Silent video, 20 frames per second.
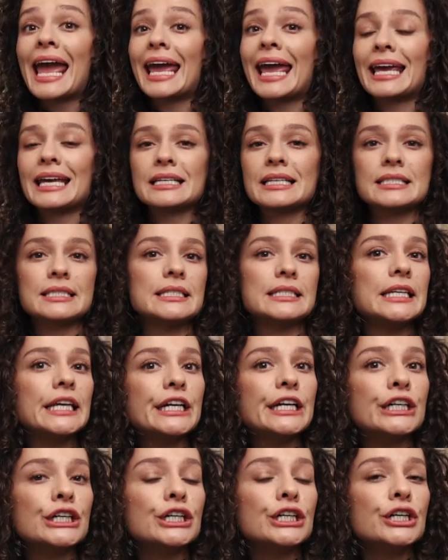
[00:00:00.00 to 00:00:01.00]
a
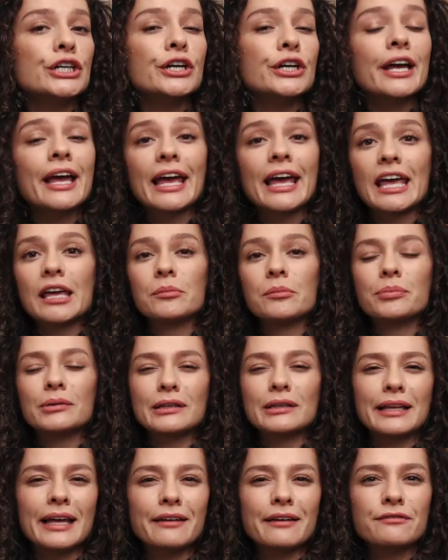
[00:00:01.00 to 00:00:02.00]
sneaker, a
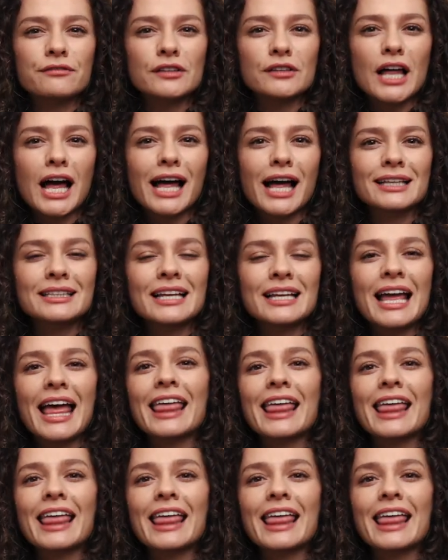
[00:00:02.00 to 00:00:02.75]
ballet flat,